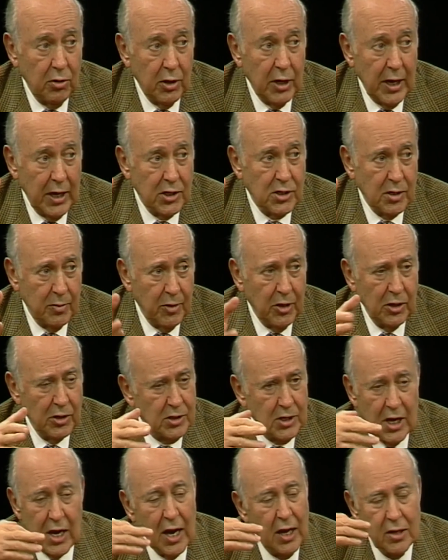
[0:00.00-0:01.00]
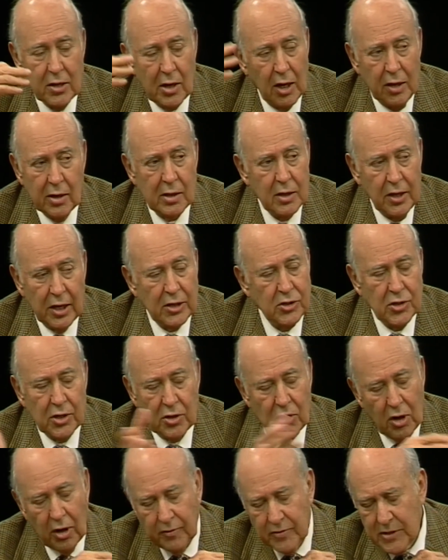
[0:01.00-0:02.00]
a good answer, because he had done things
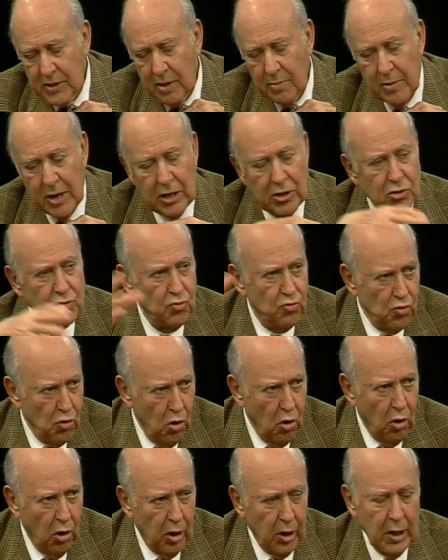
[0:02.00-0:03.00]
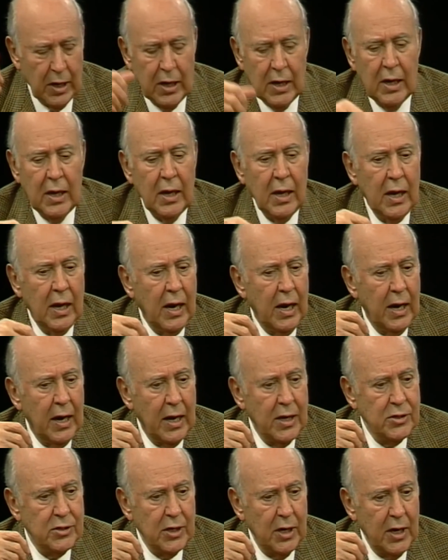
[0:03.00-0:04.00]
in the office that made us roar.
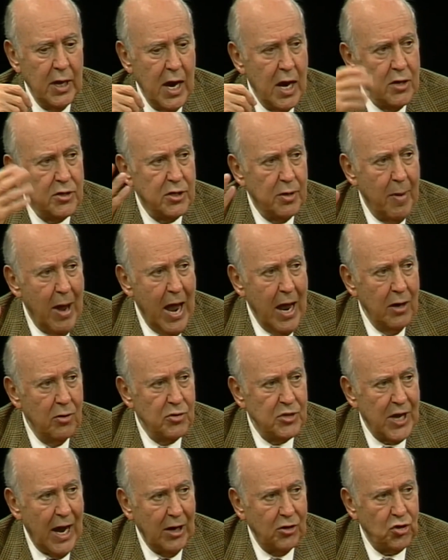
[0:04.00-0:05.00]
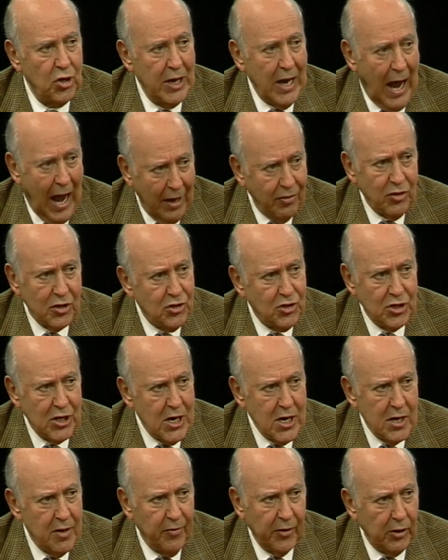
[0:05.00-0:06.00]
And I said, here's a man who was actually at the
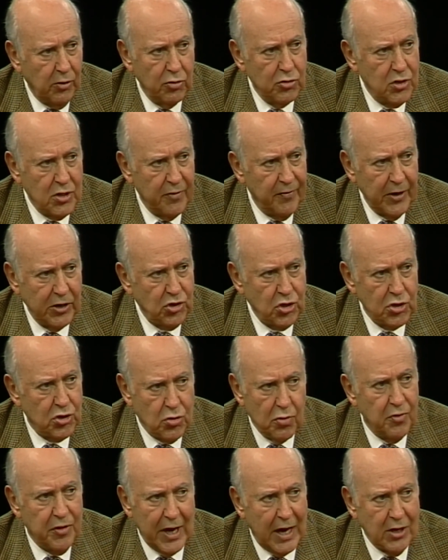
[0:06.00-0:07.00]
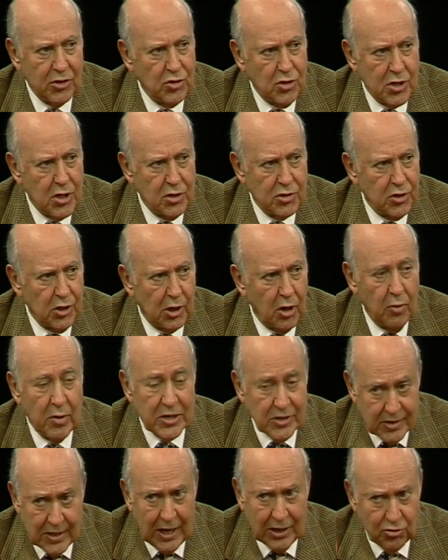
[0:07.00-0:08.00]
scene of the crucifixion 2,000 years ago.
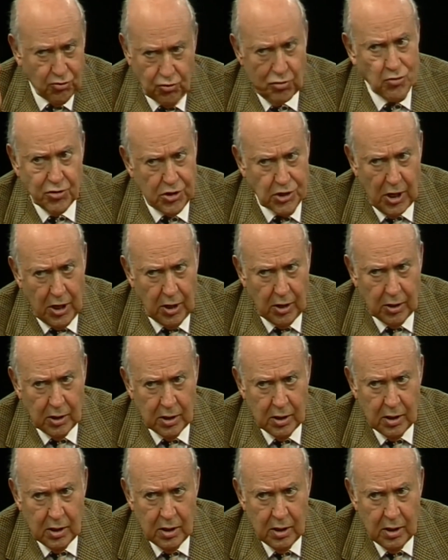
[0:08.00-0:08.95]
Isn't that true, sir?